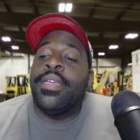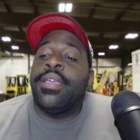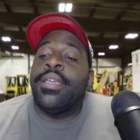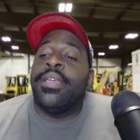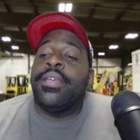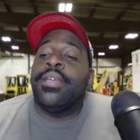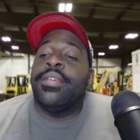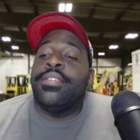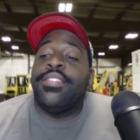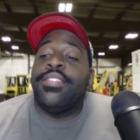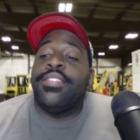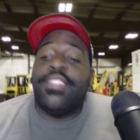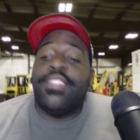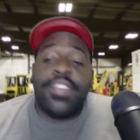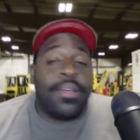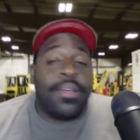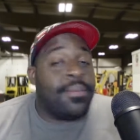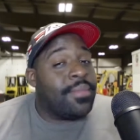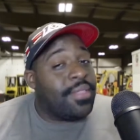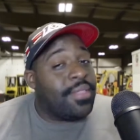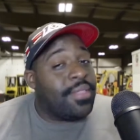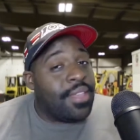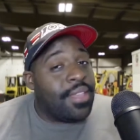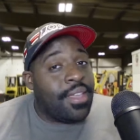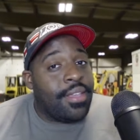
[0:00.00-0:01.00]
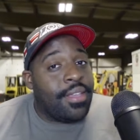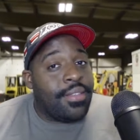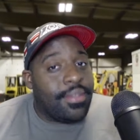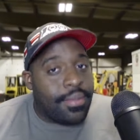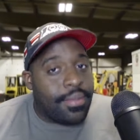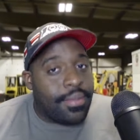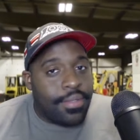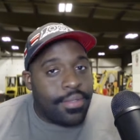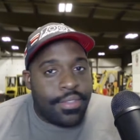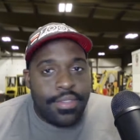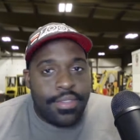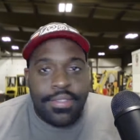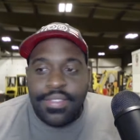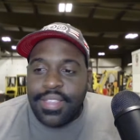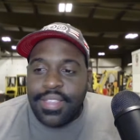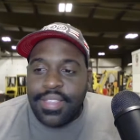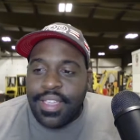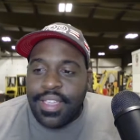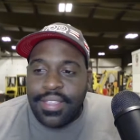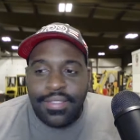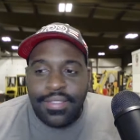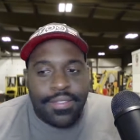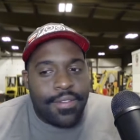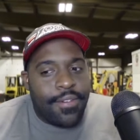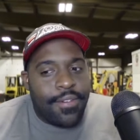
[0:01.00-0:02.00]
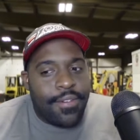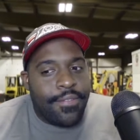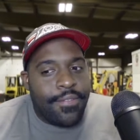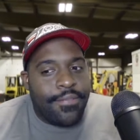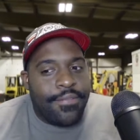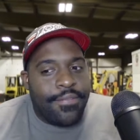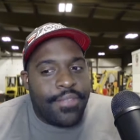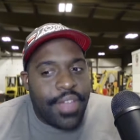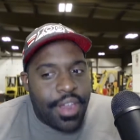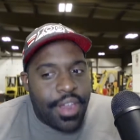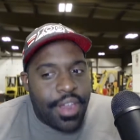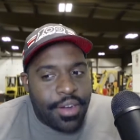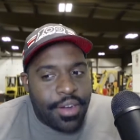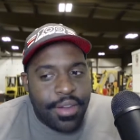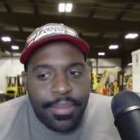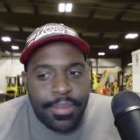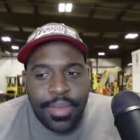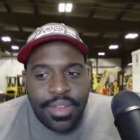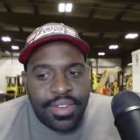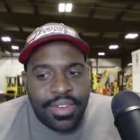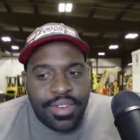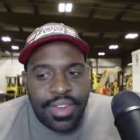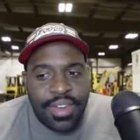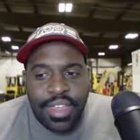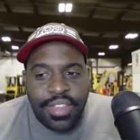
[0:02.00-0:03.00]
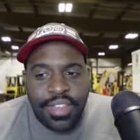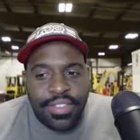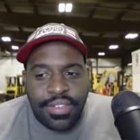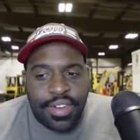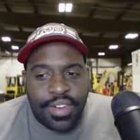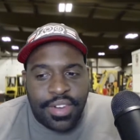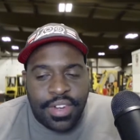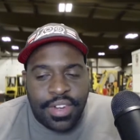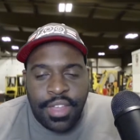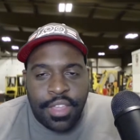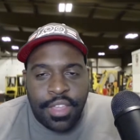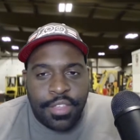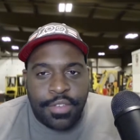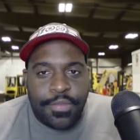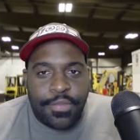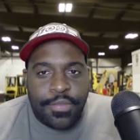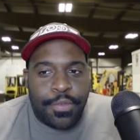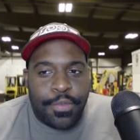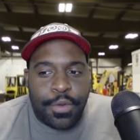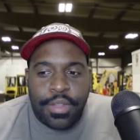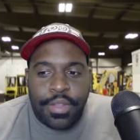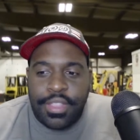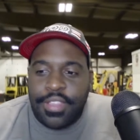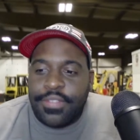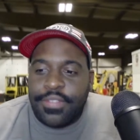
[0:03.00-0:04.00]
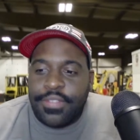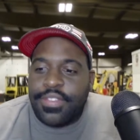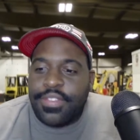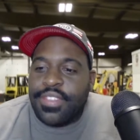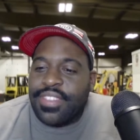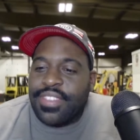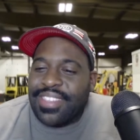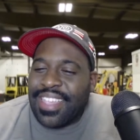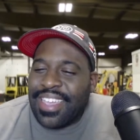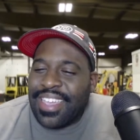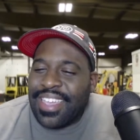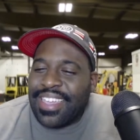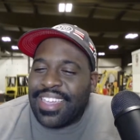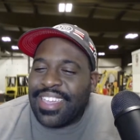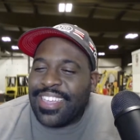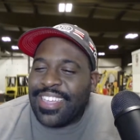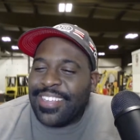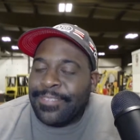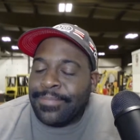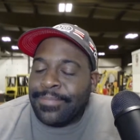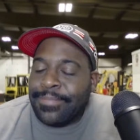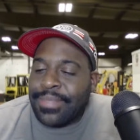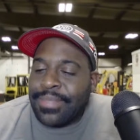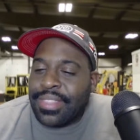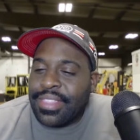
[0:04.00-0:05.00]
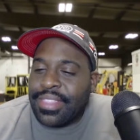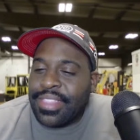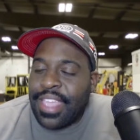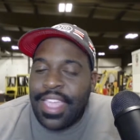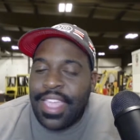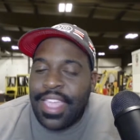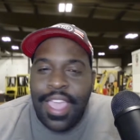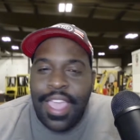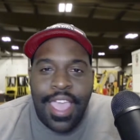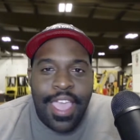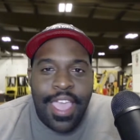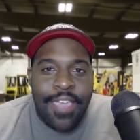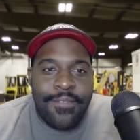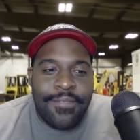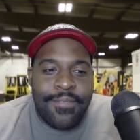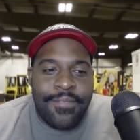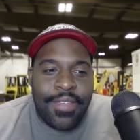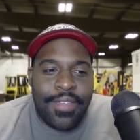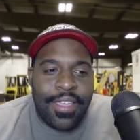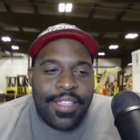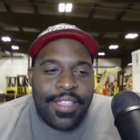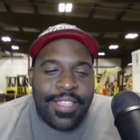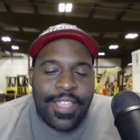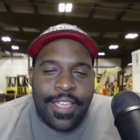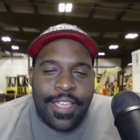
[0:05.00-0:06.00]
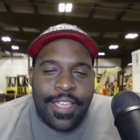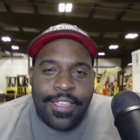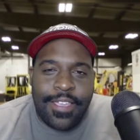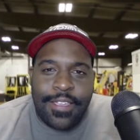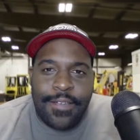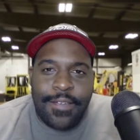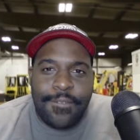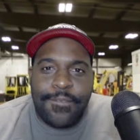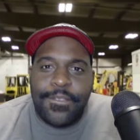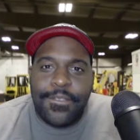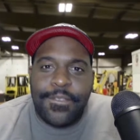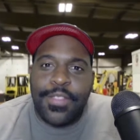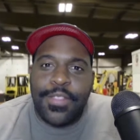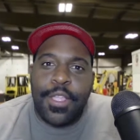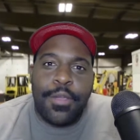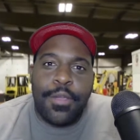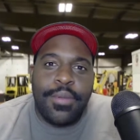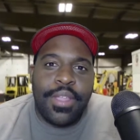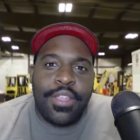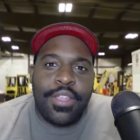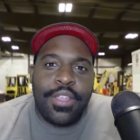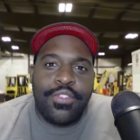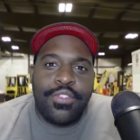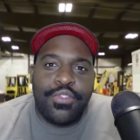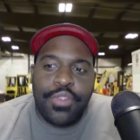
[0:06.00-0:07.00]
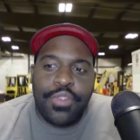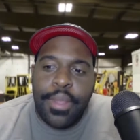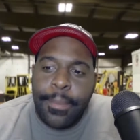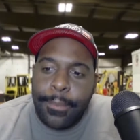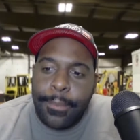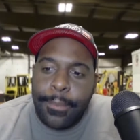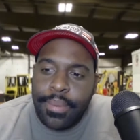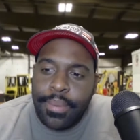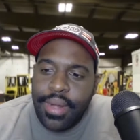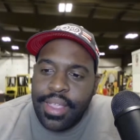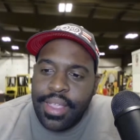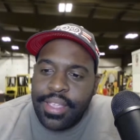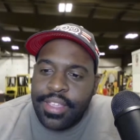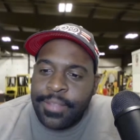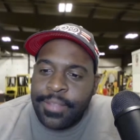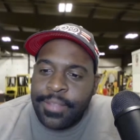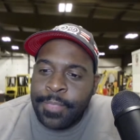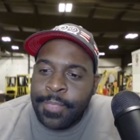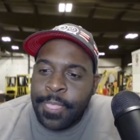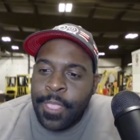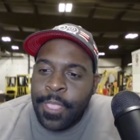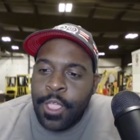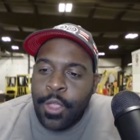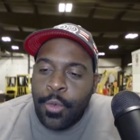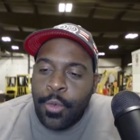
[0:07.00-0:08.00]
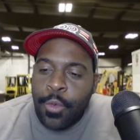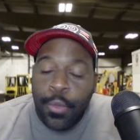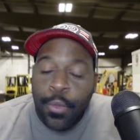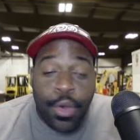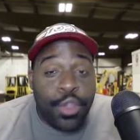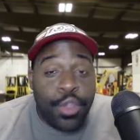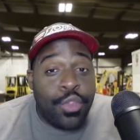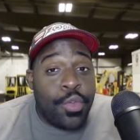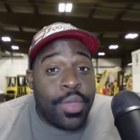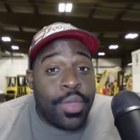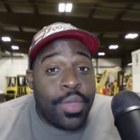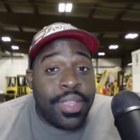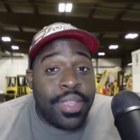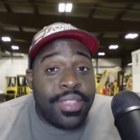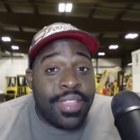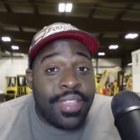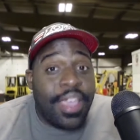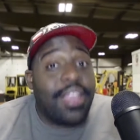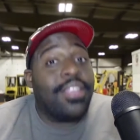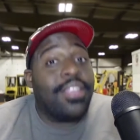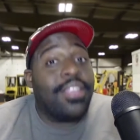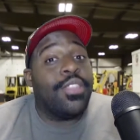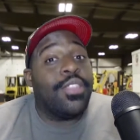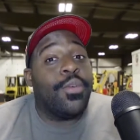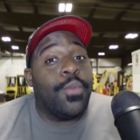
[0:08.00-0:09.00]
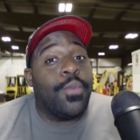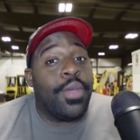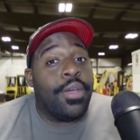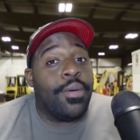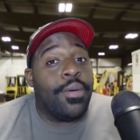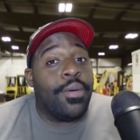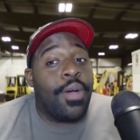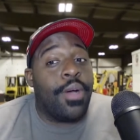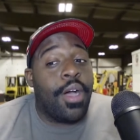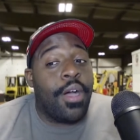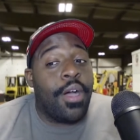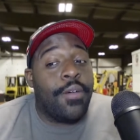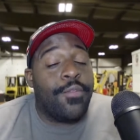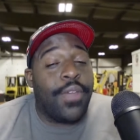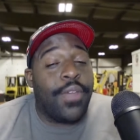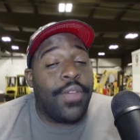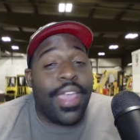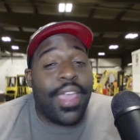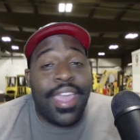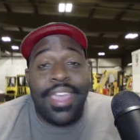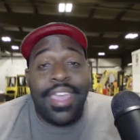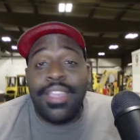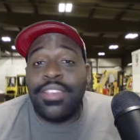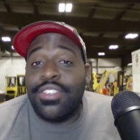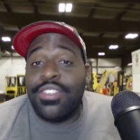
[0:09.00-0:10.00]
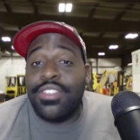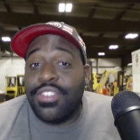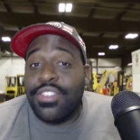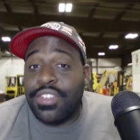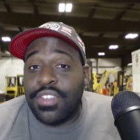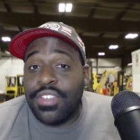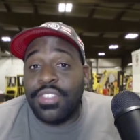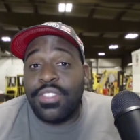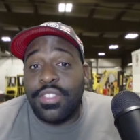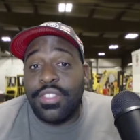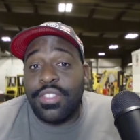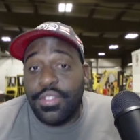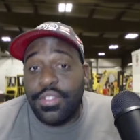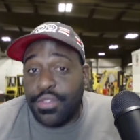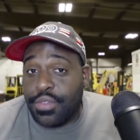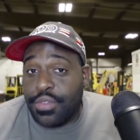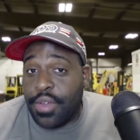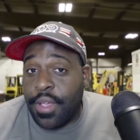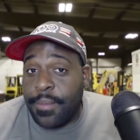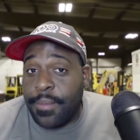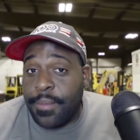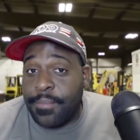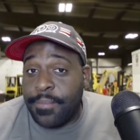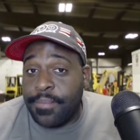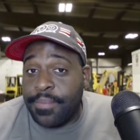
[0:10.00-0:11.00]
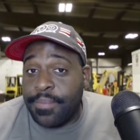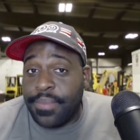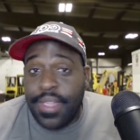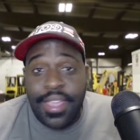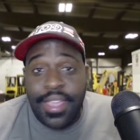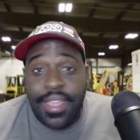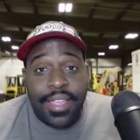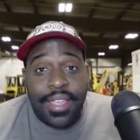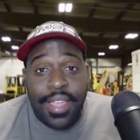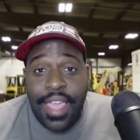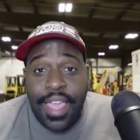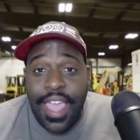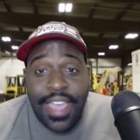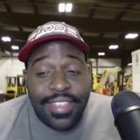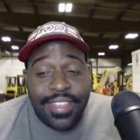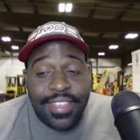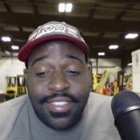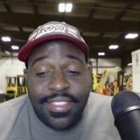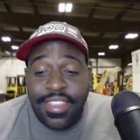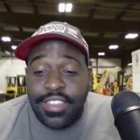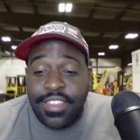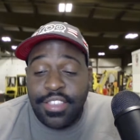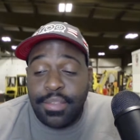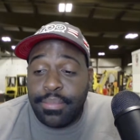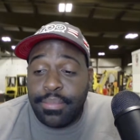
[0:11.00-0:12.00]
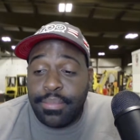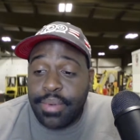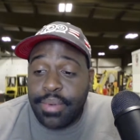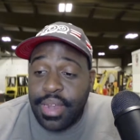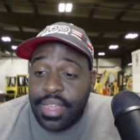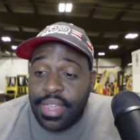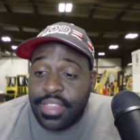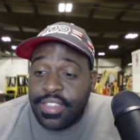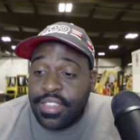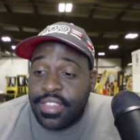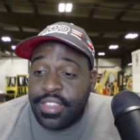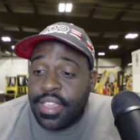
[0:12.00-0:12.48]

some things on Doosans are very much nicer than other forklifts. It's like they have a floating drum brake where you can take the wheel off and just the drum and access the brakes.